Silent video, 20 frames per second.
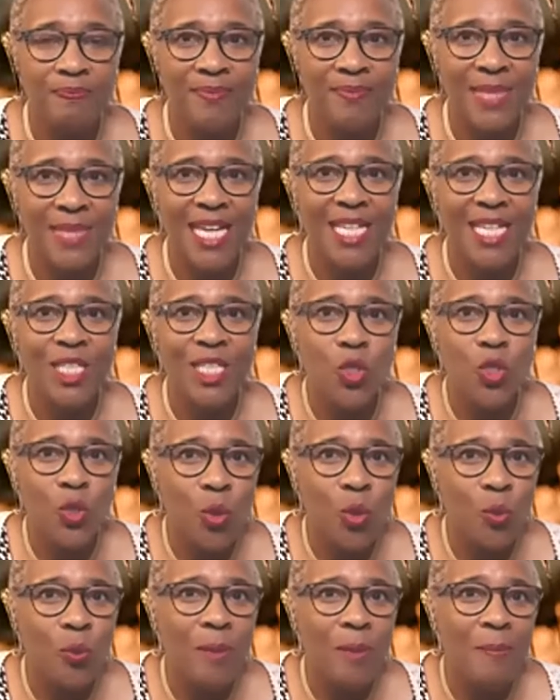And sure,
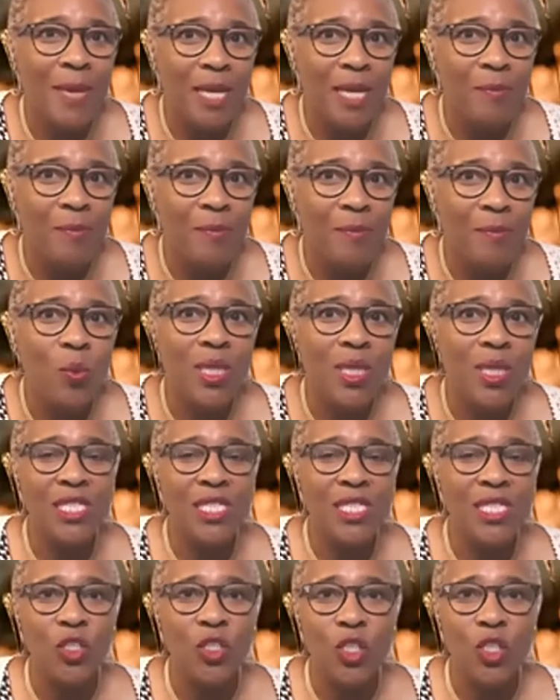we may be willing to
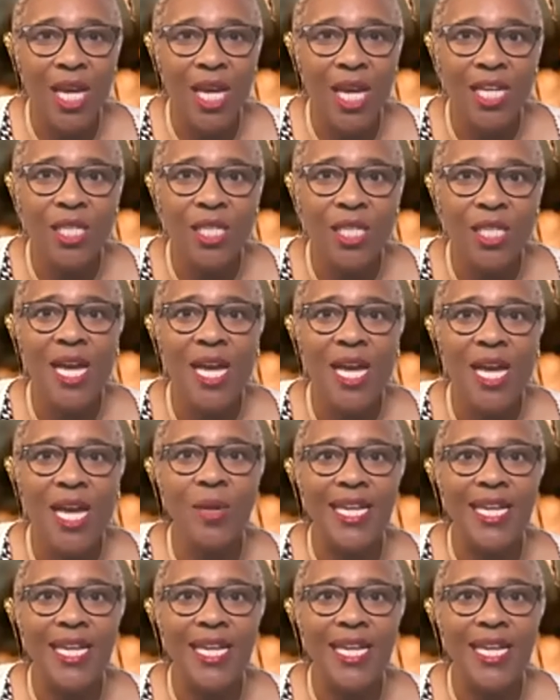change how we